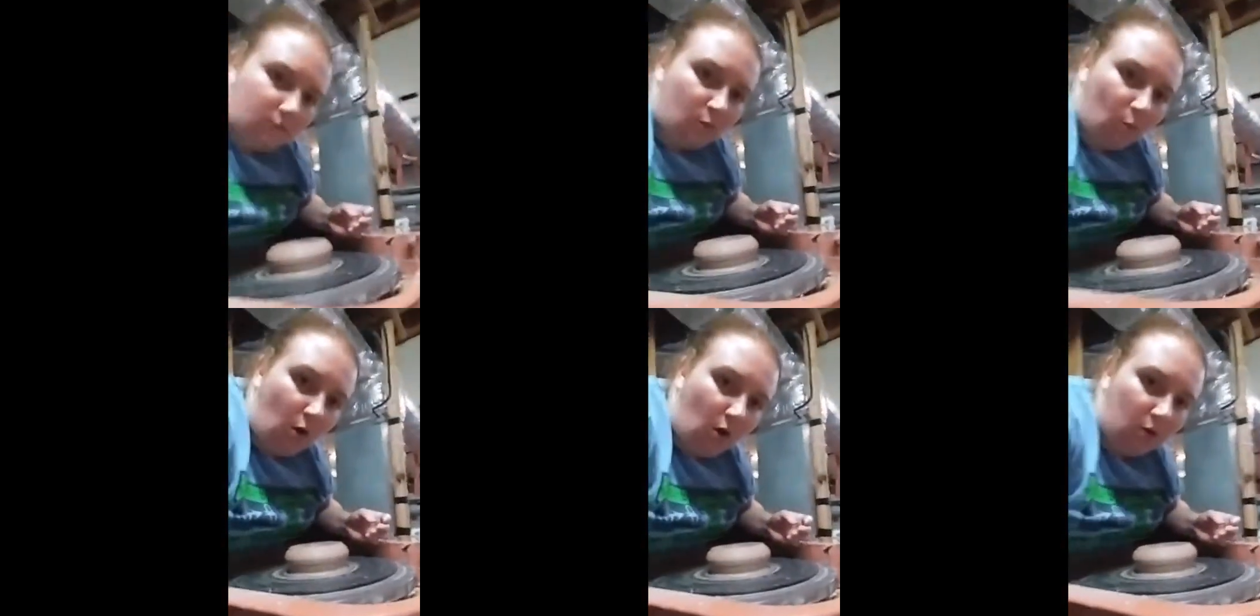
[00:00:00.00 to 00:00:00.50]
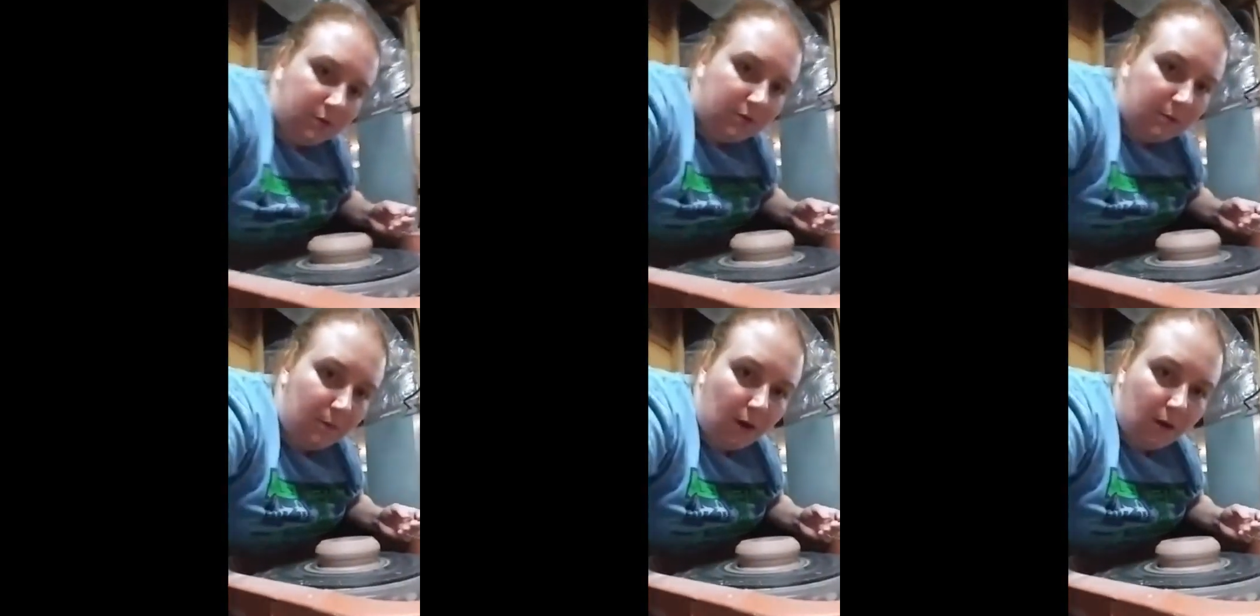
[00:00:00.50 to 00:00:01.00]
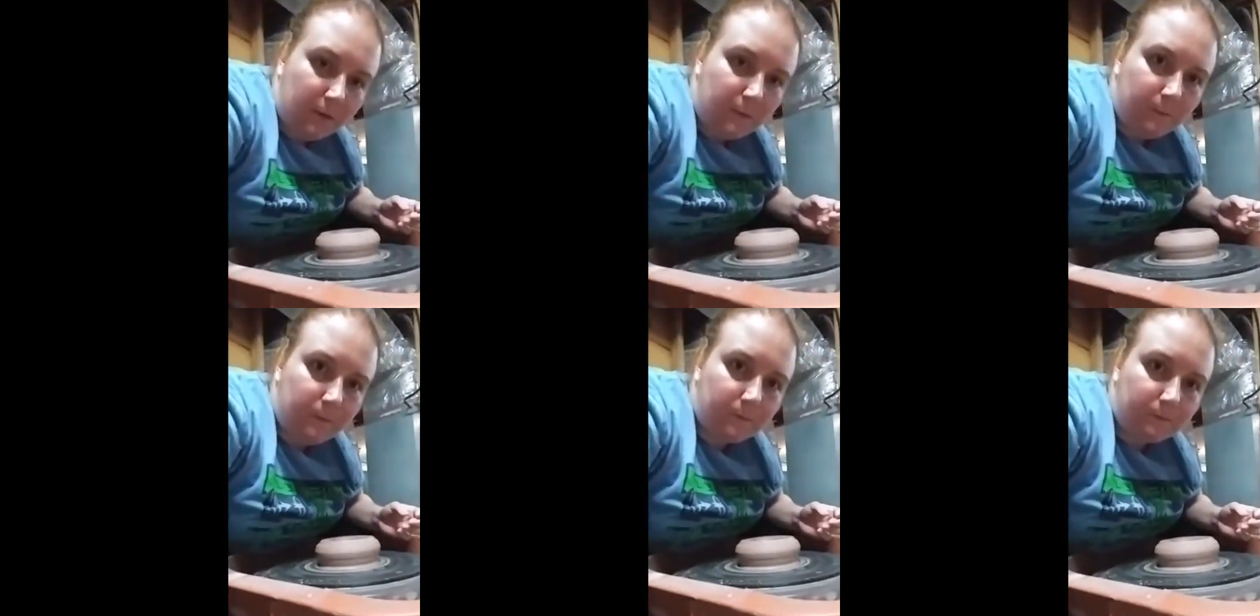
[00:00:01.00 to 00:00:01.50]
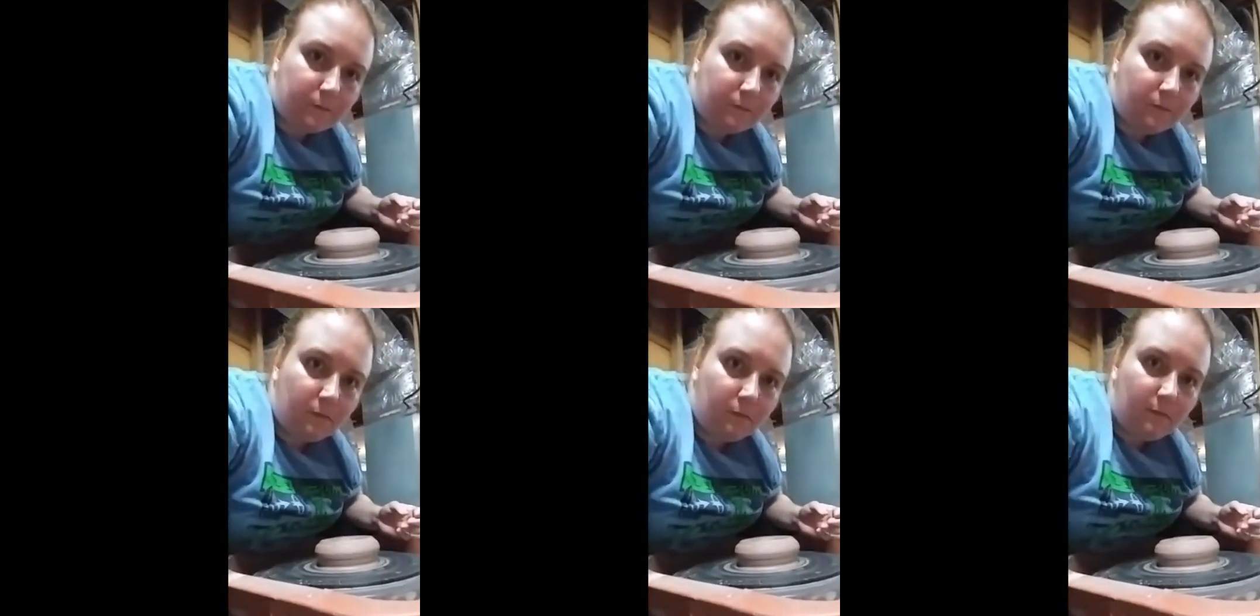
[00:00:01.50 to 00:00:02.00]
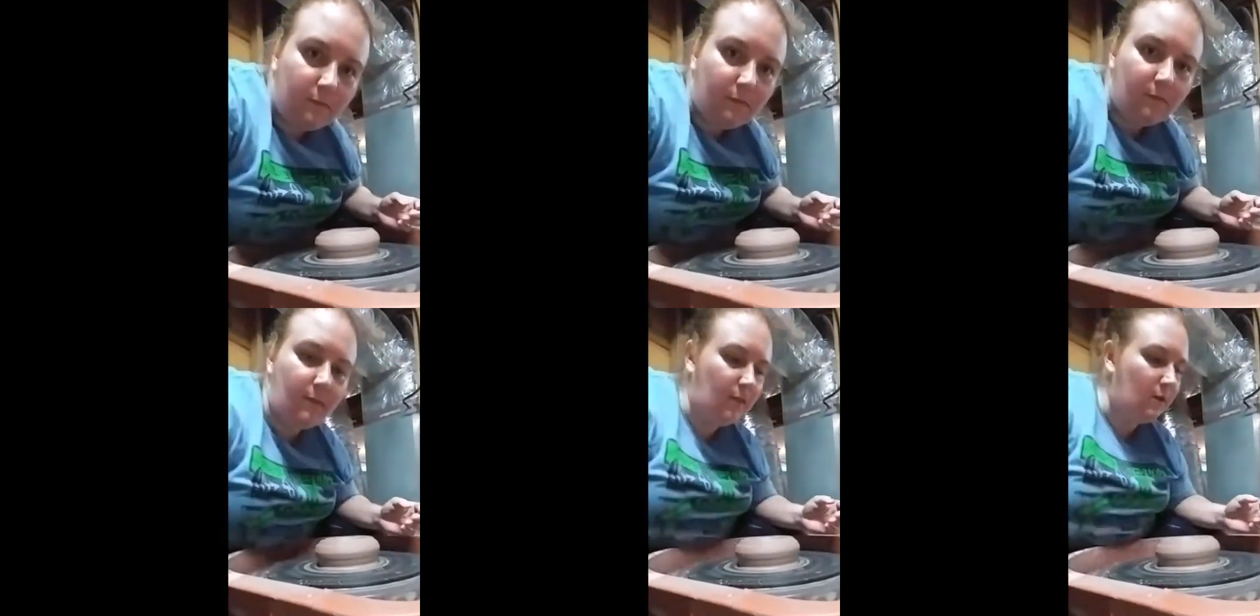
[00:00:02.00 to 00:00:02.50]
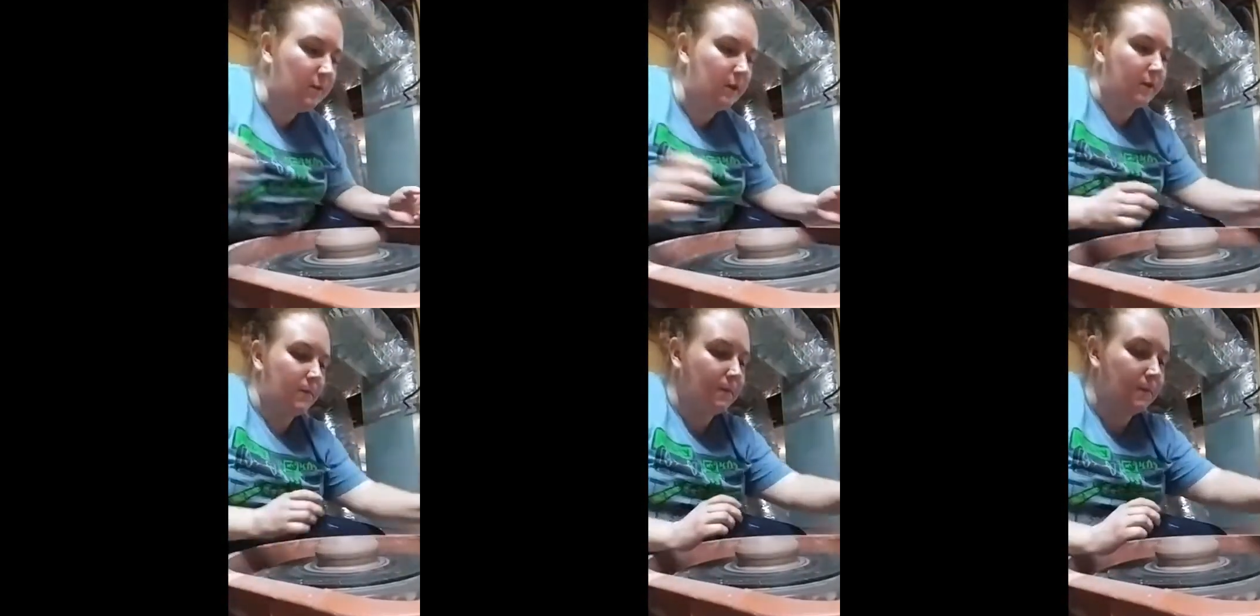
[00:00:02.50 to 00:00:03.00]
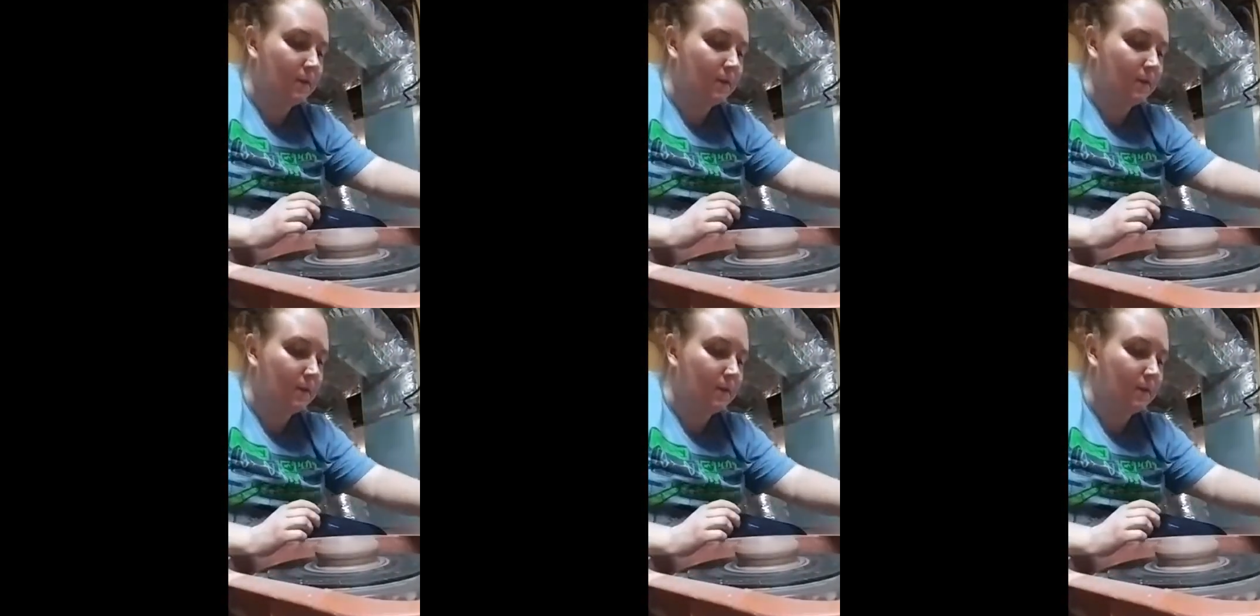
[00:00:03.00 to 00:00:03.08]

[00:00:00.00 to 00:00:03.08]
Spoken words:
walls and bottom. Here we go.